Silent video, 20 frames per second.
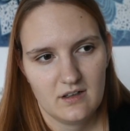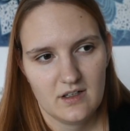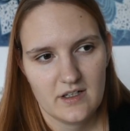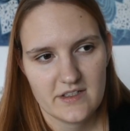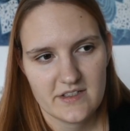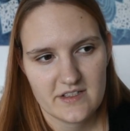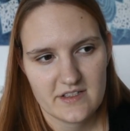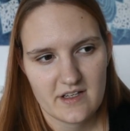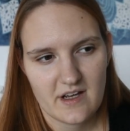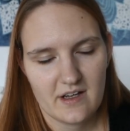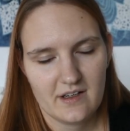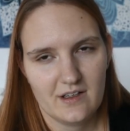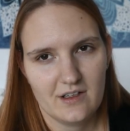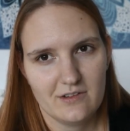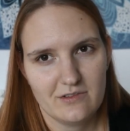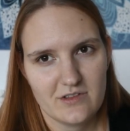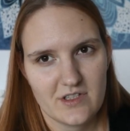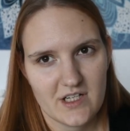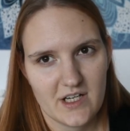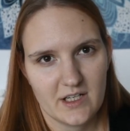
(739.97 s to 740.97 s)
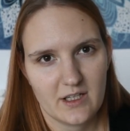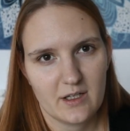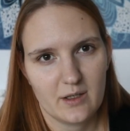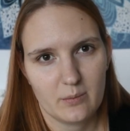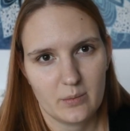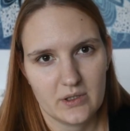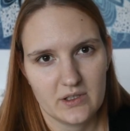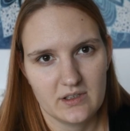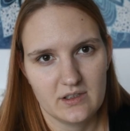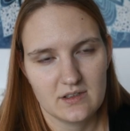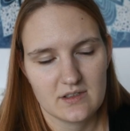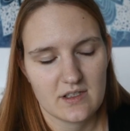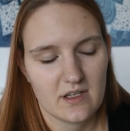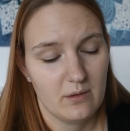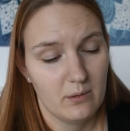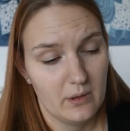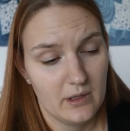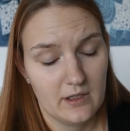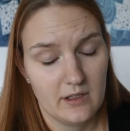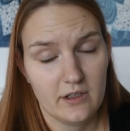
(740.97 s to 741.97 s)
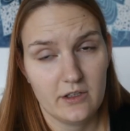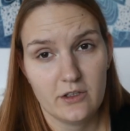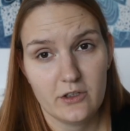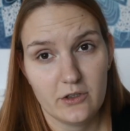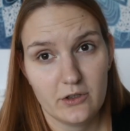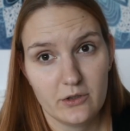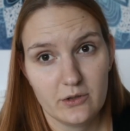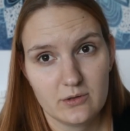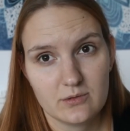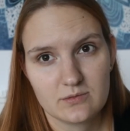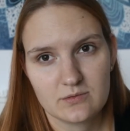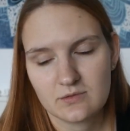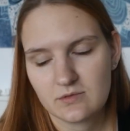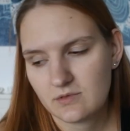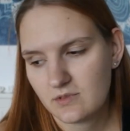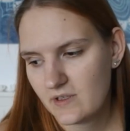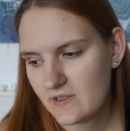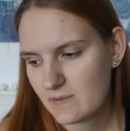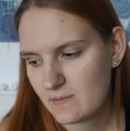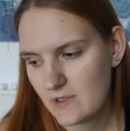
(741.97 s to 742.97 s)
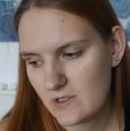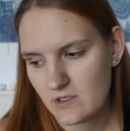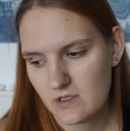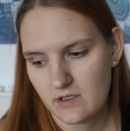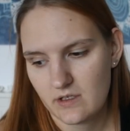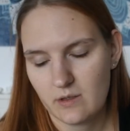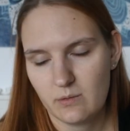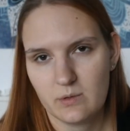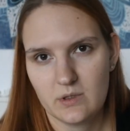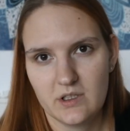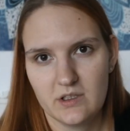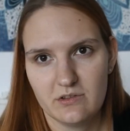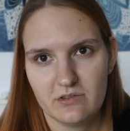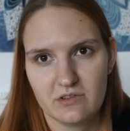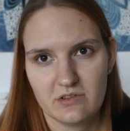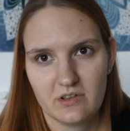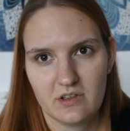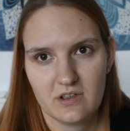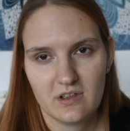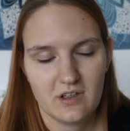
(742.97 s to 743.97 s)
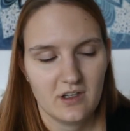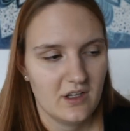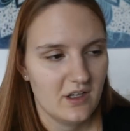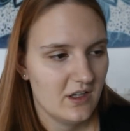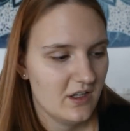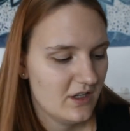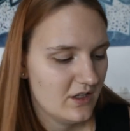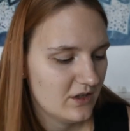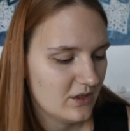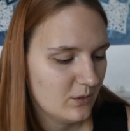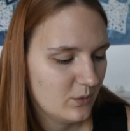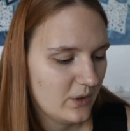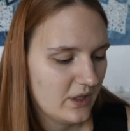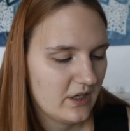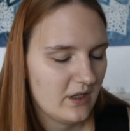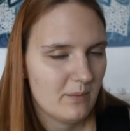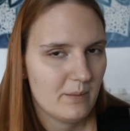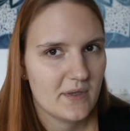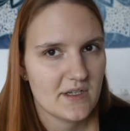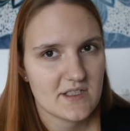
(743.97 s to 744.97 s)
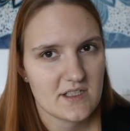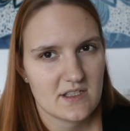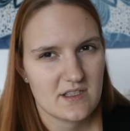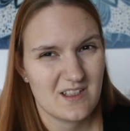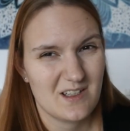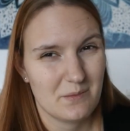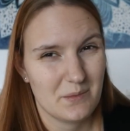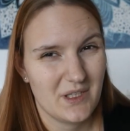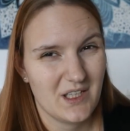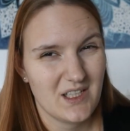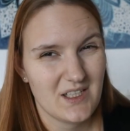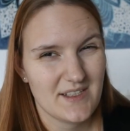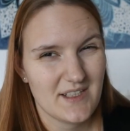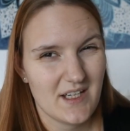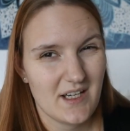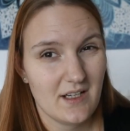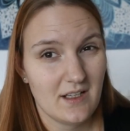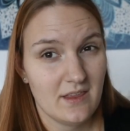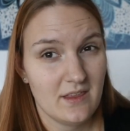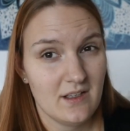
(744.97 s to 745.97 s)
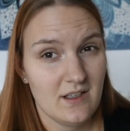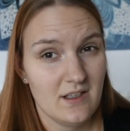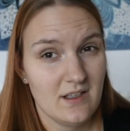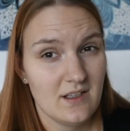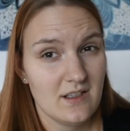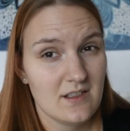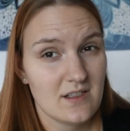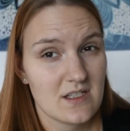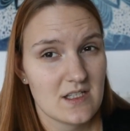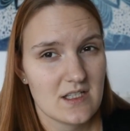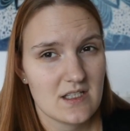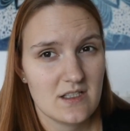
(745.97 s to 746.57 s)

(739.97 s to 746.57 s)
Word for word: instead of taking pills. I really do, especially with the way my stomach is acting. It's